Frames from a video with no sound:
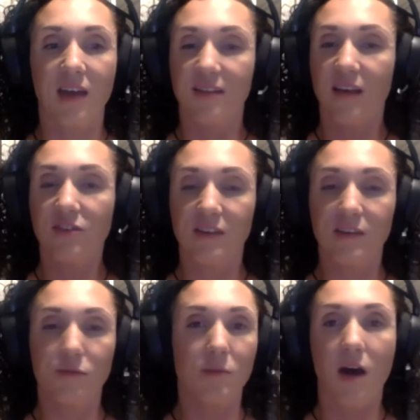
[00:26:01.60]

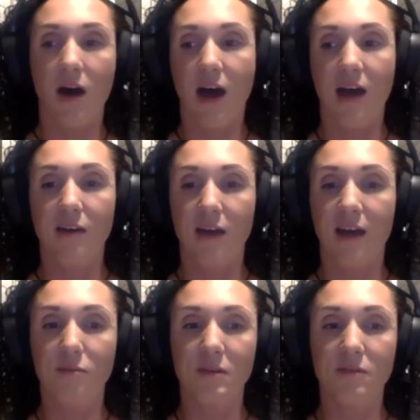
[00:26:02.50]
actually,
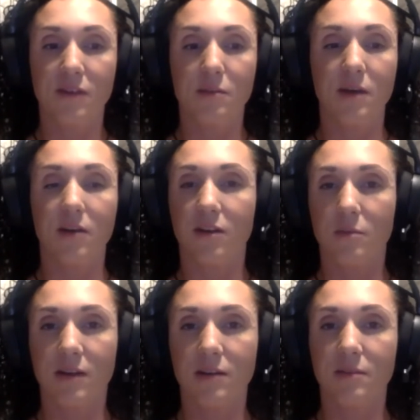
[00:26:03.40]
I've been very proud our
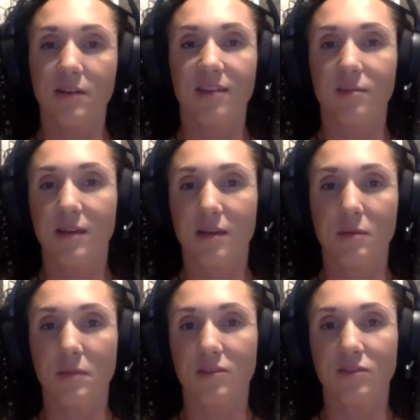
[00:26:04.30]
bodybuilding has become a
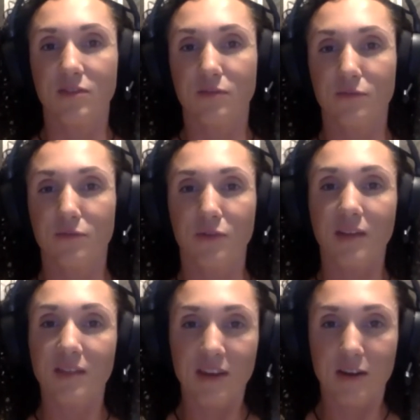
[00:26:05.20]
much
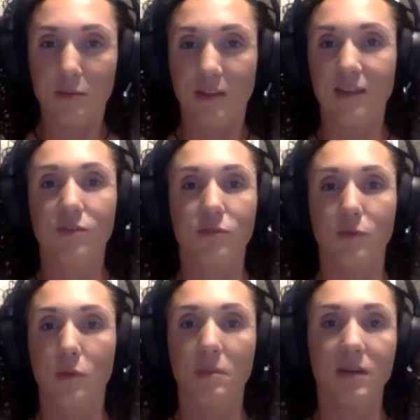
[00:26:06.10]
friendlier place for
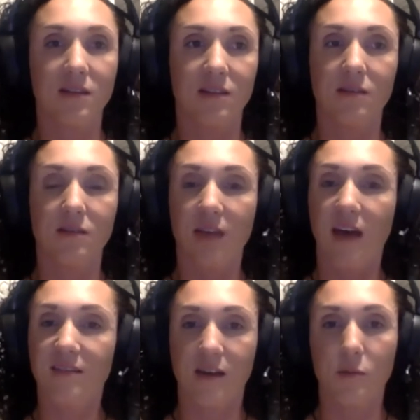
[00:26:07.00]
women in the
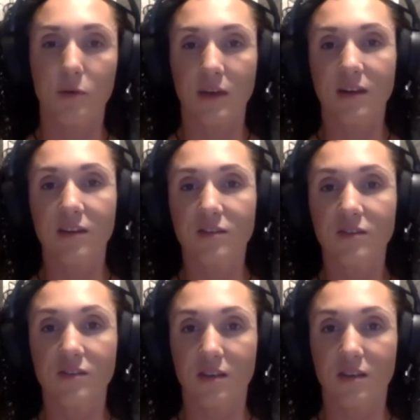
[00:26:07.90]
last couple years.